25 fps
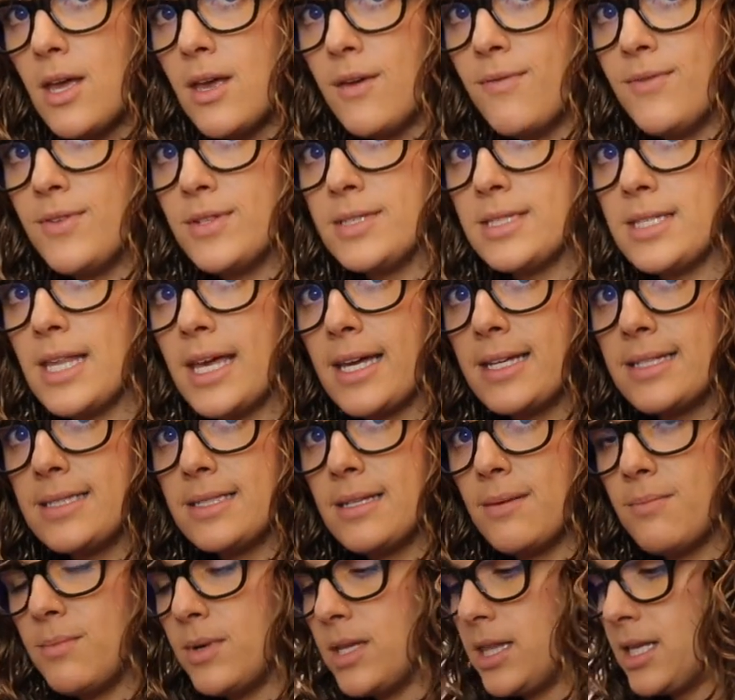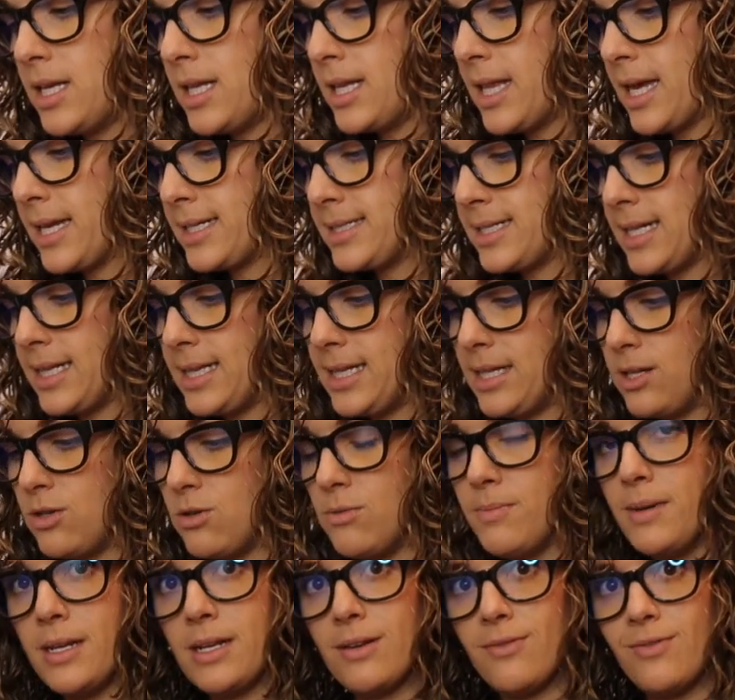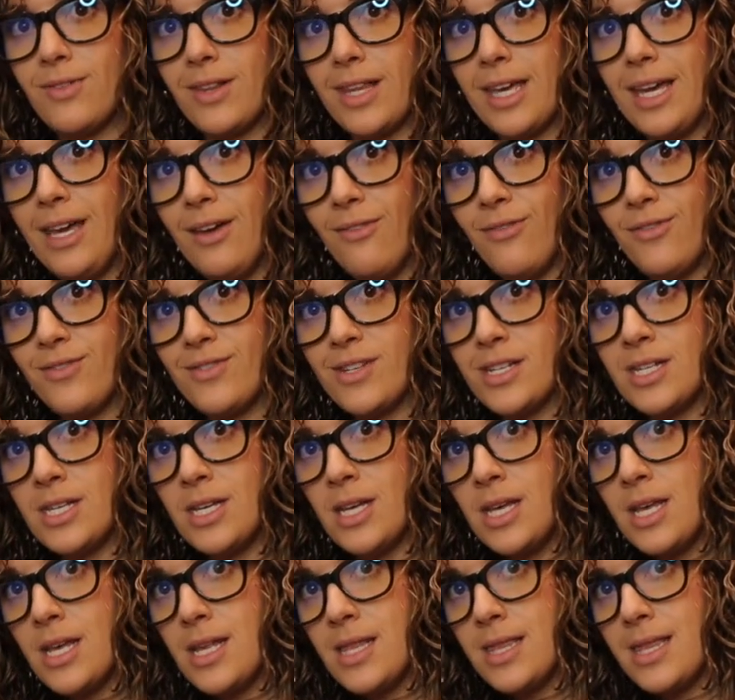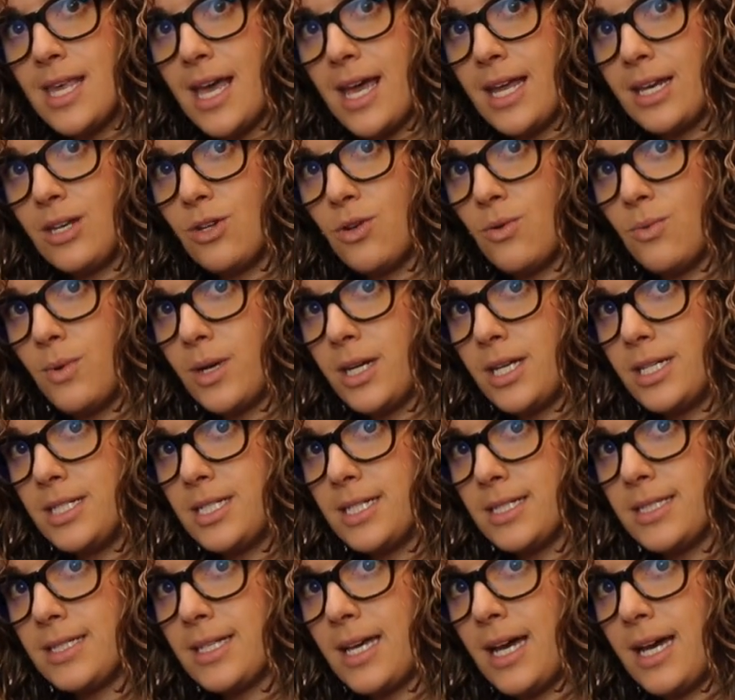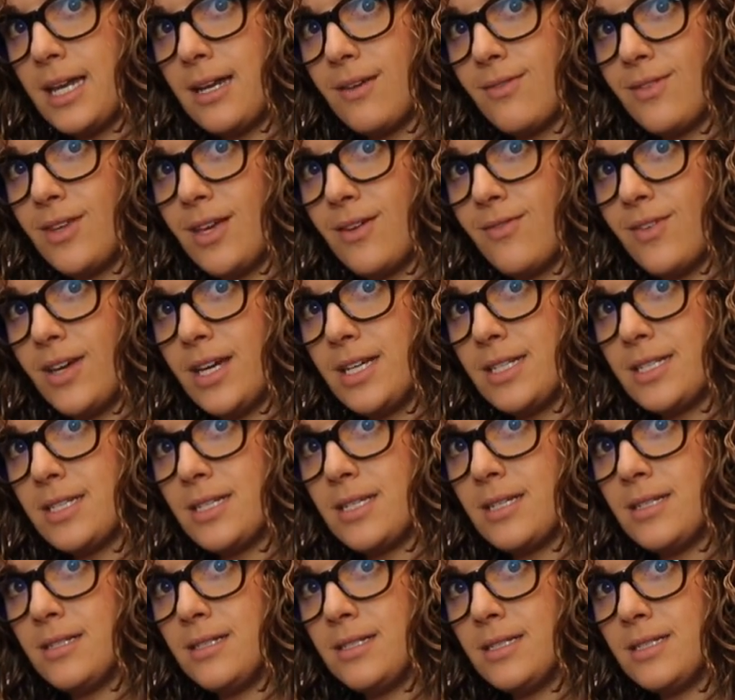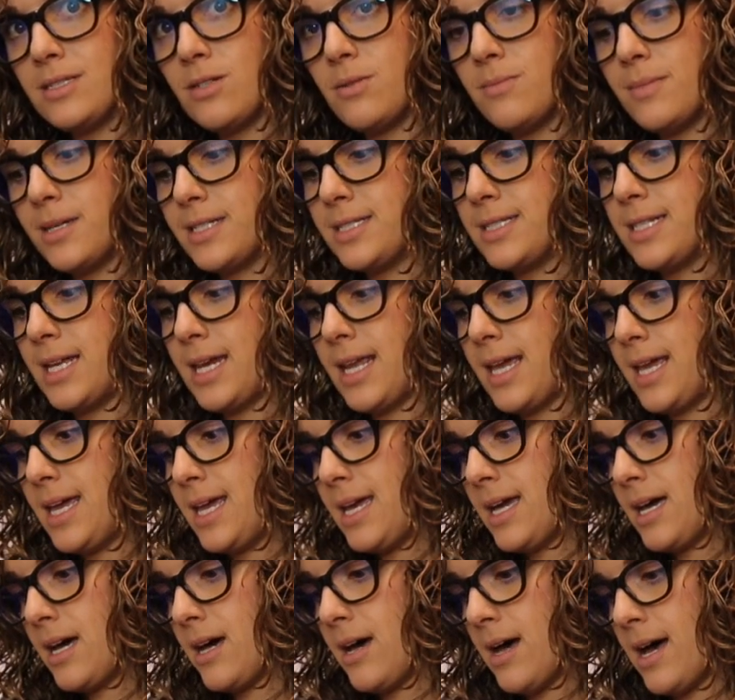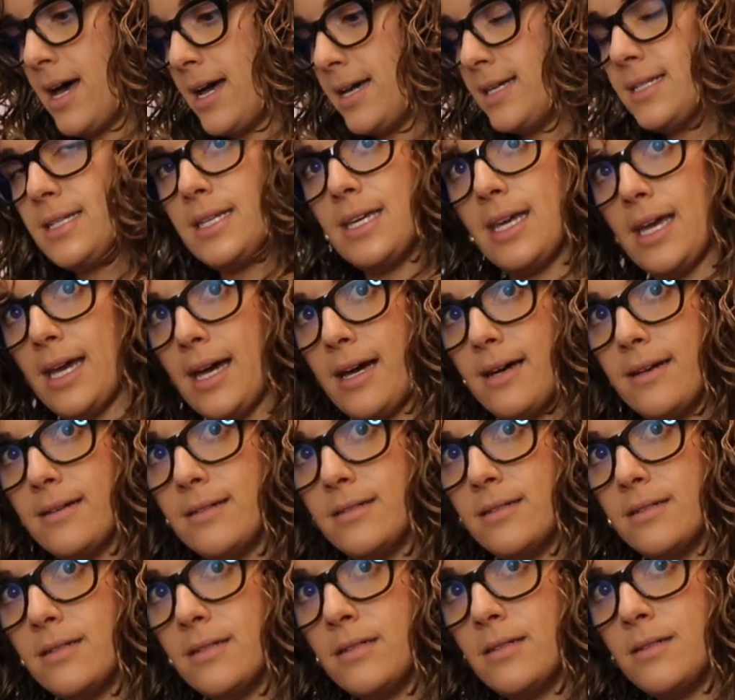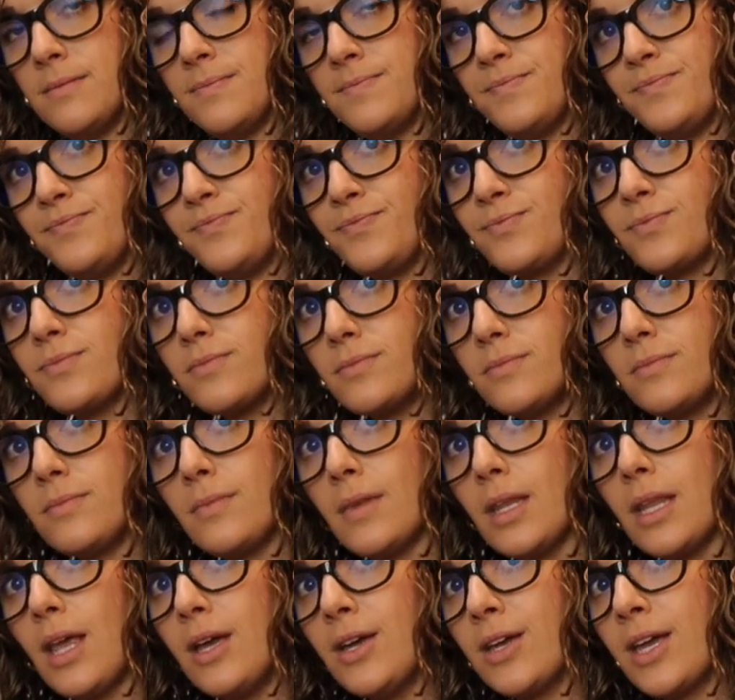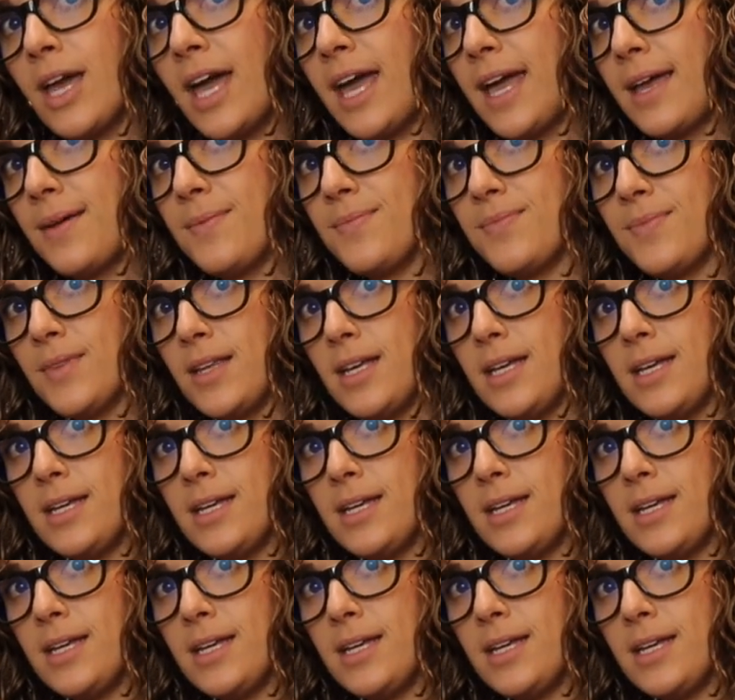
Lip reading: If you're like someone that likes a little bit of lift, then you want to just kind of give it, it's almost at ear height here. Okay,